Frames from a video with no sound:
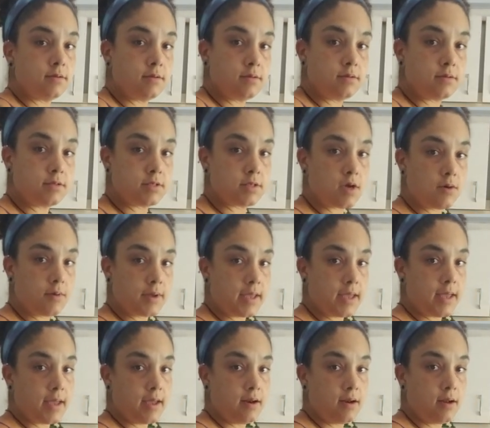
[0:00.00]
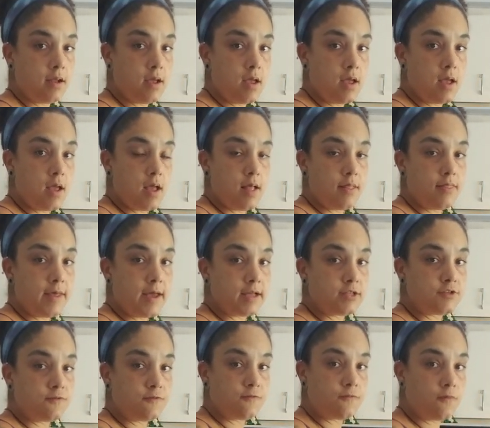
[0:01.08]
So again,
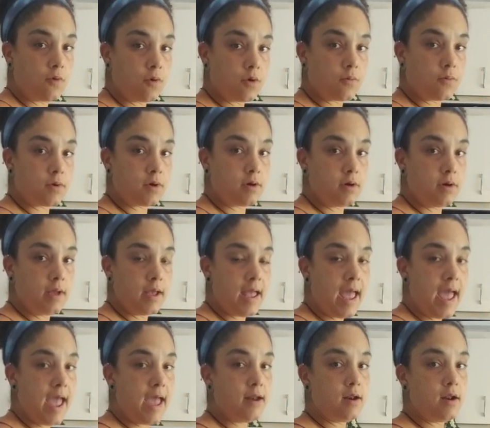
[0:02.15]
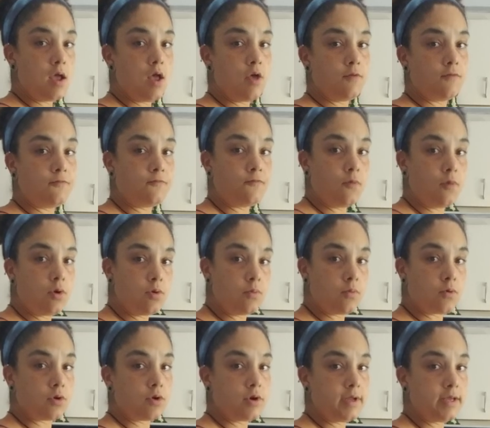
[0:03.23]
that's forward. And
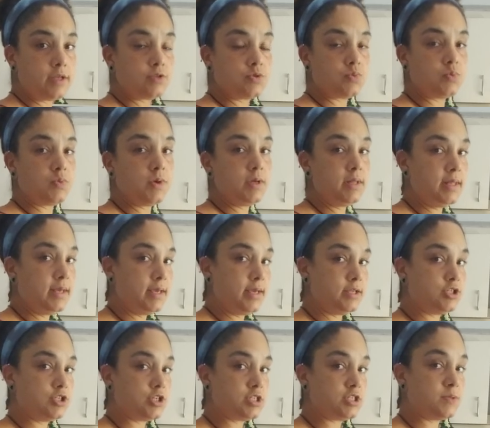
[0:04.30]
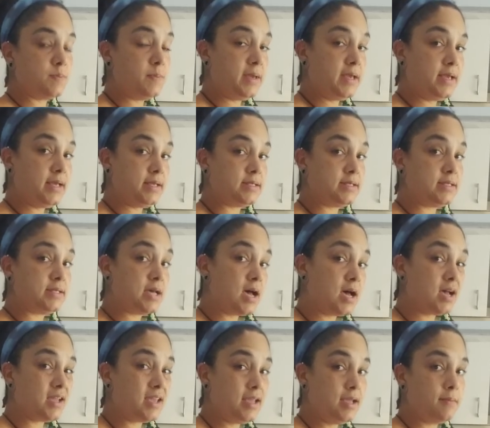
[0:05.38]
forward is really just me
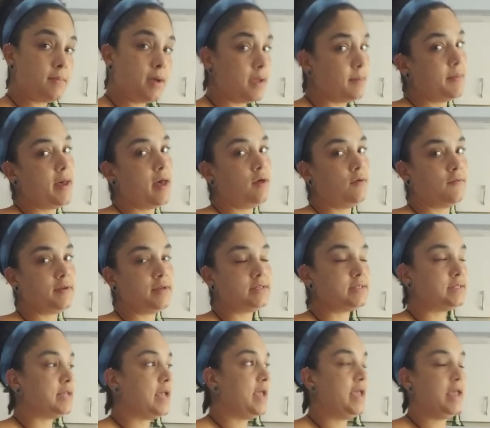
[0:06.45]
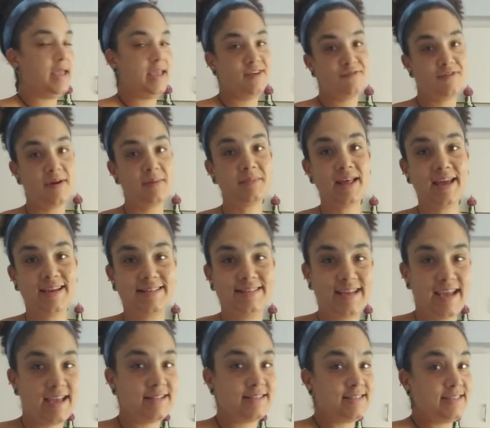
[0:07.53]
tucking my pelvis. If I'm like
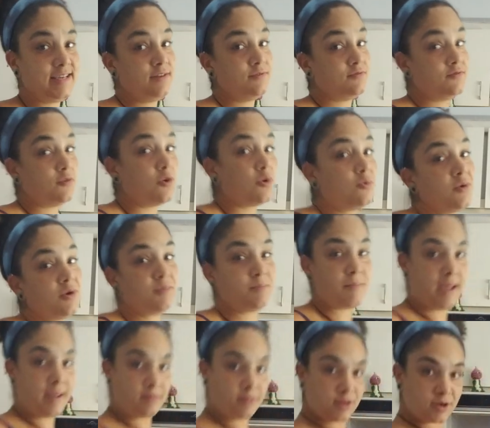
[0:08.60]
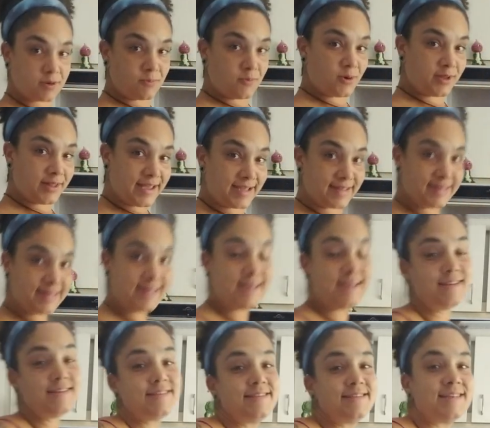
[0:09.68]
dancing, forward may look more like
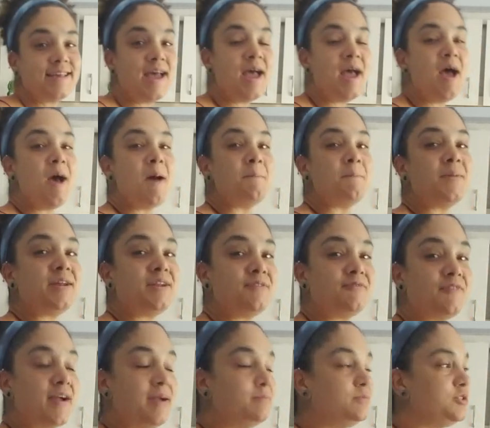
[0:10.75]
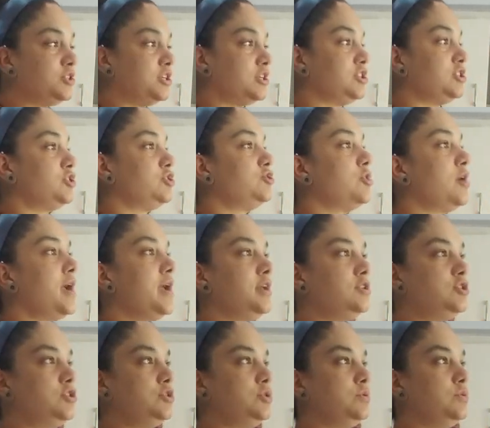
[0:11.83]
this, but if I'm just trying
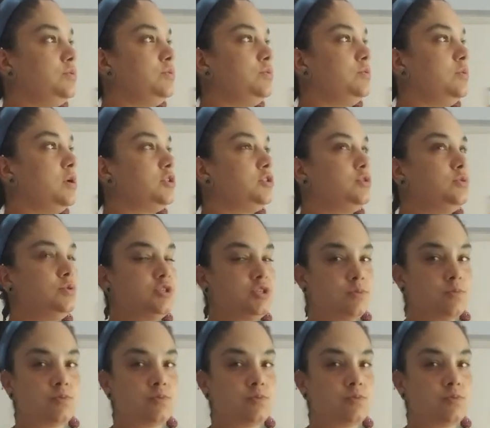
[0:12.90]
to do some